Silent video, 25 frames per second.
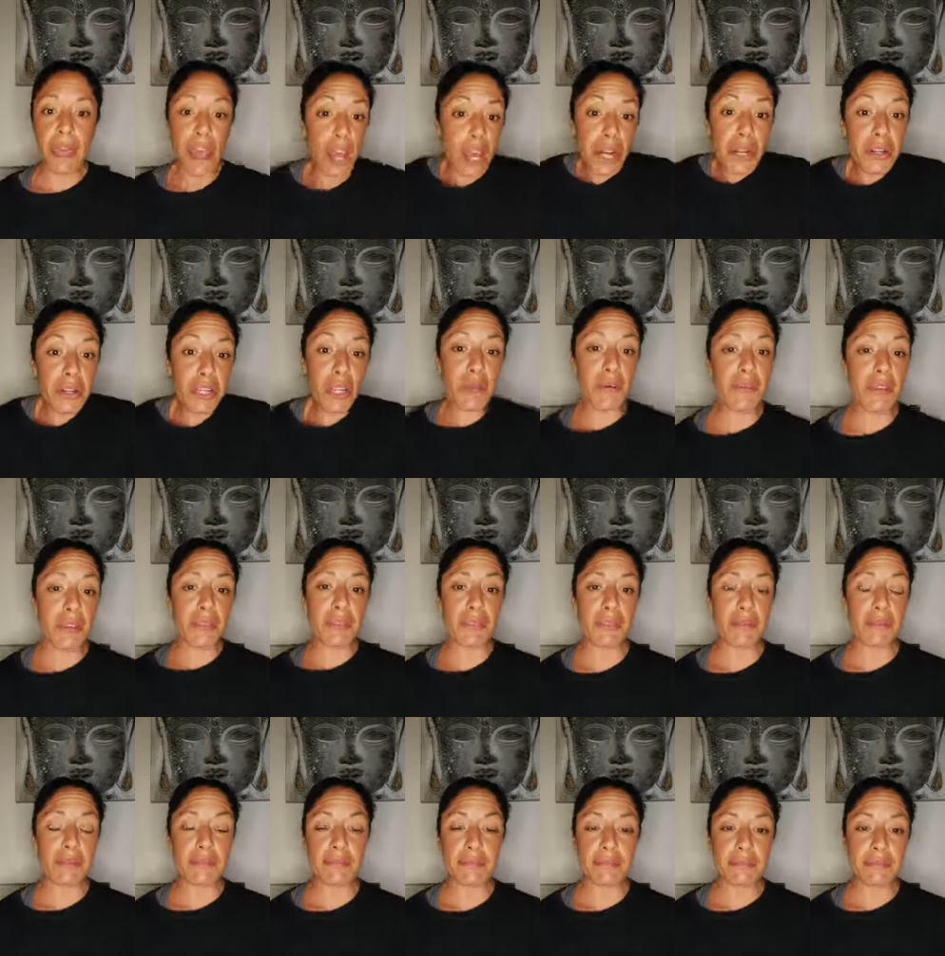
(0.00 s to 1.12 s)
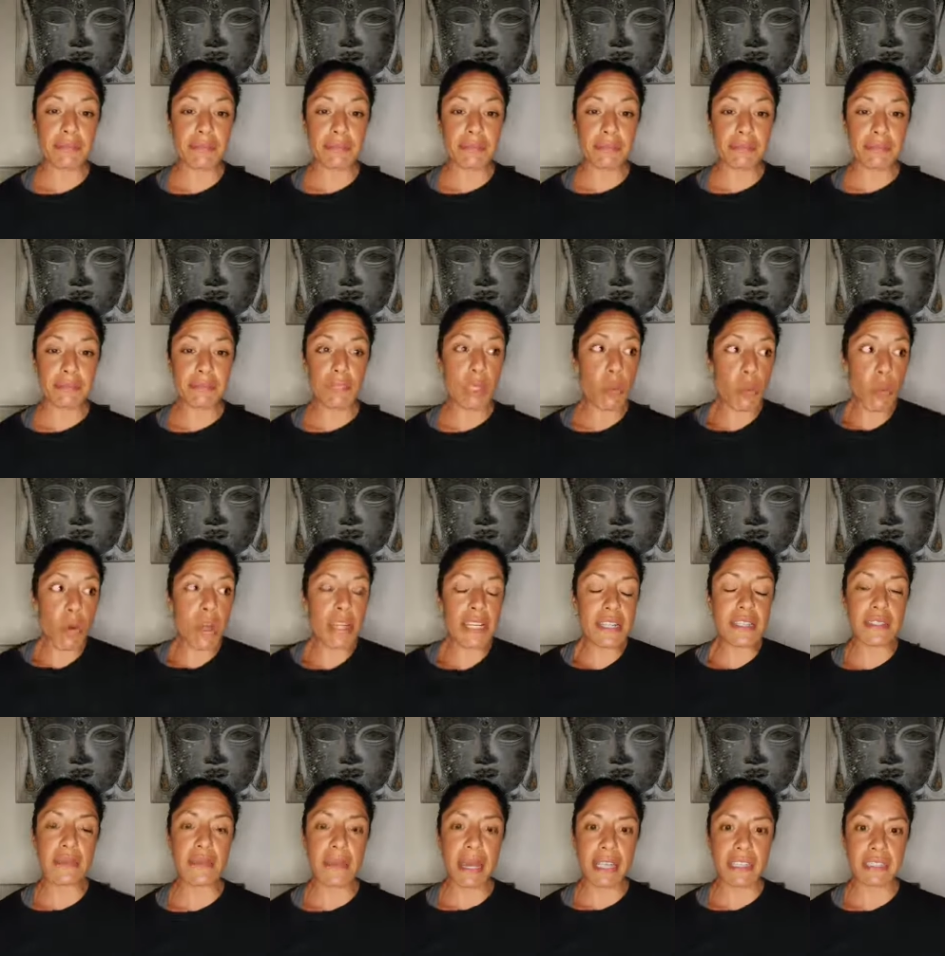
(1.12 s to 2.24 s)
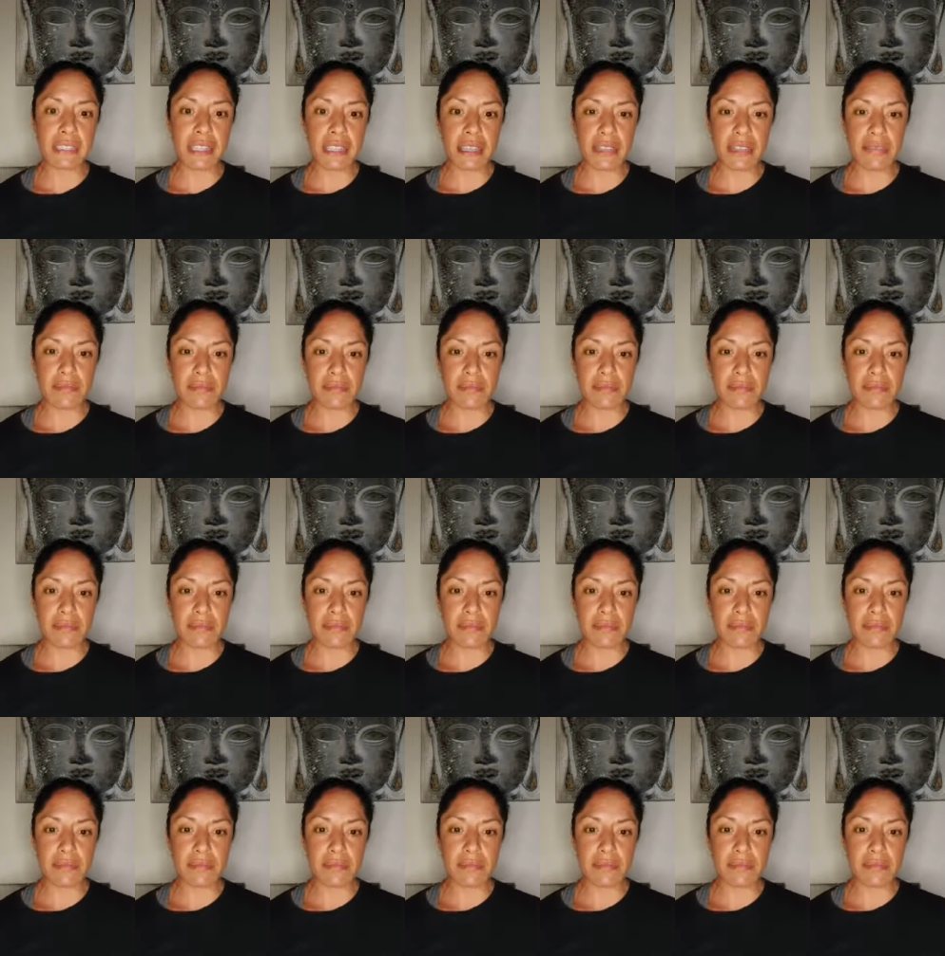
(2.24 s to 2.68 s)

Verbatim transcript: I don't know any of them. Why does it matter?